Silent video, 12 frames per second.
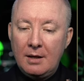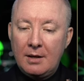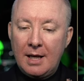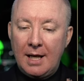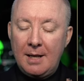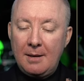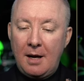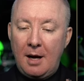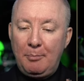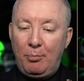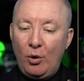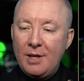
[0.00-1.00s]
Okay,
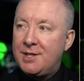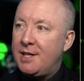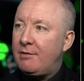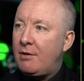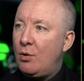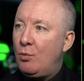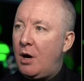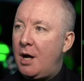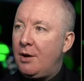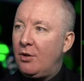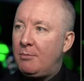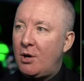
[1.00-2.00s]
up 0.01
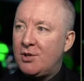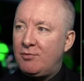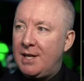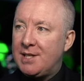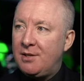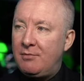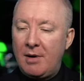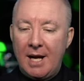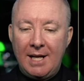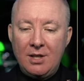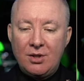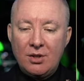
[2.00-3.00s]
on the most recent
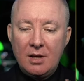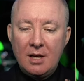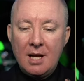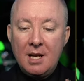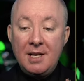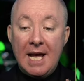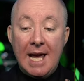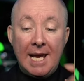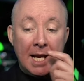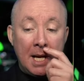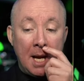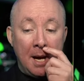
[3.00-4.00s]
range. Net
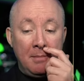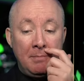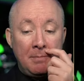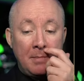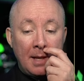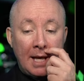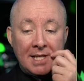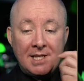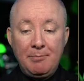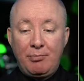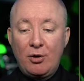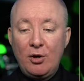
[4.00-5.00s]
income has
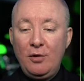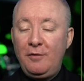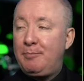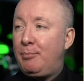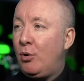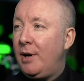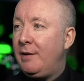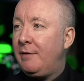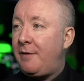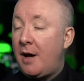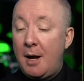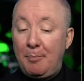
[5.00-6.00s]
improved plus
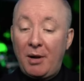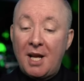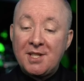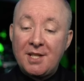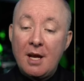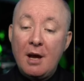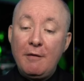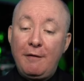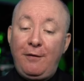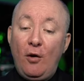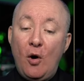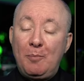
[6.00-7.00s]

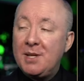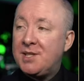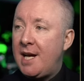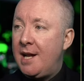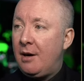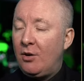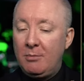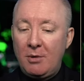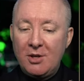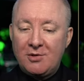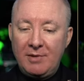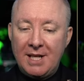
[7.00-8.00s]
4% on the
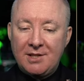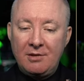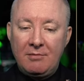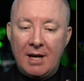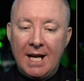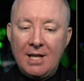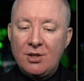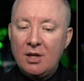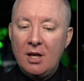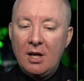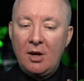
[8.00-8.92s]
most recent range.